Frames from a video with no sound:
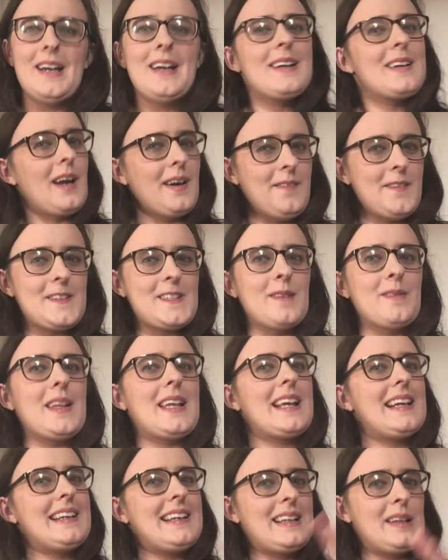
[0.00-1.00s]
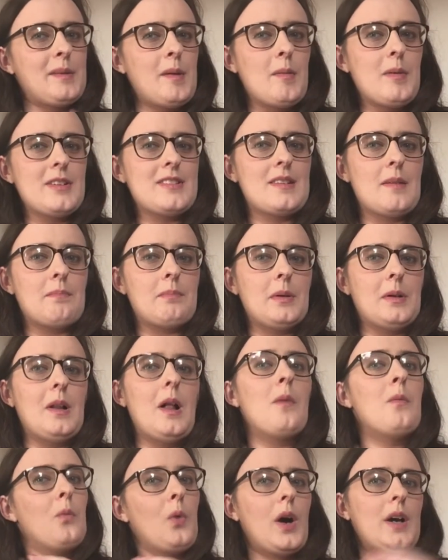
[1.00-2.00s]
Go for something a little bit more simple
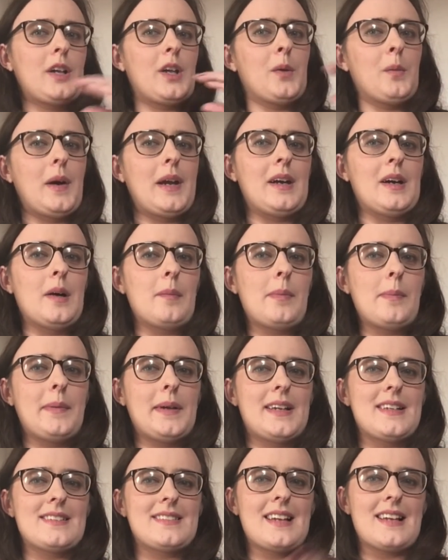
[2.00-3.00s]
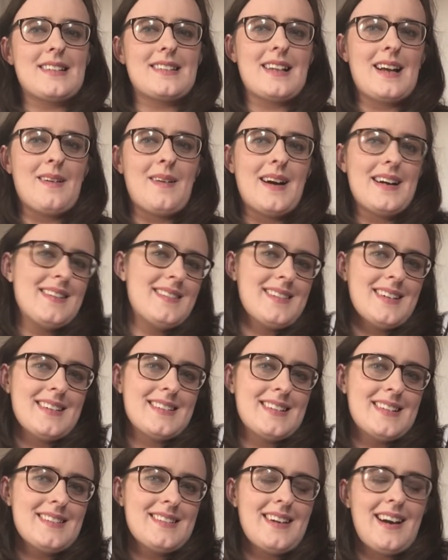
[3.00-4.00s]
and work your way up, because that's how I
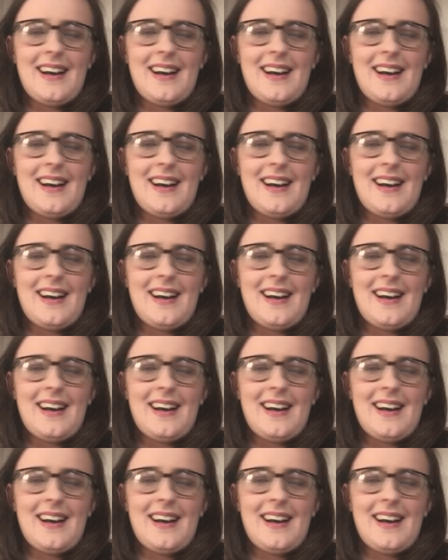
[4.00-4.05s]
started.